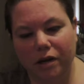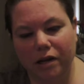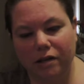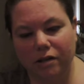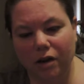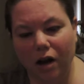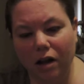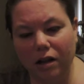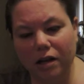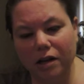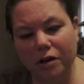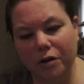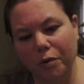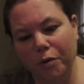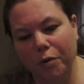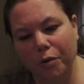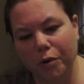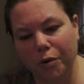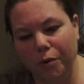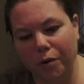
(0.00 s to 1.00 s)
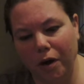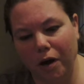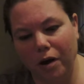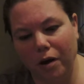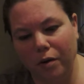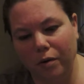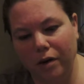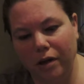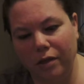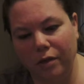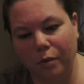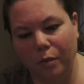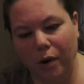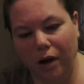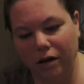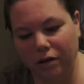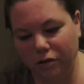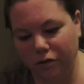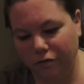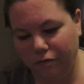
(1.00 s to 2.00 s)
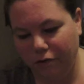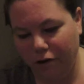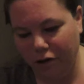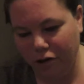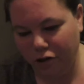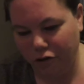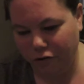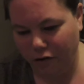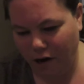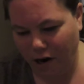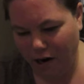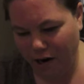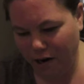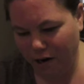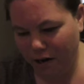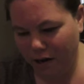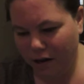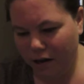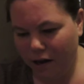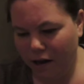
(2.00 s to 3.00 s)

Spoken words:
It's all in Who You Know and The Wells Run Dry.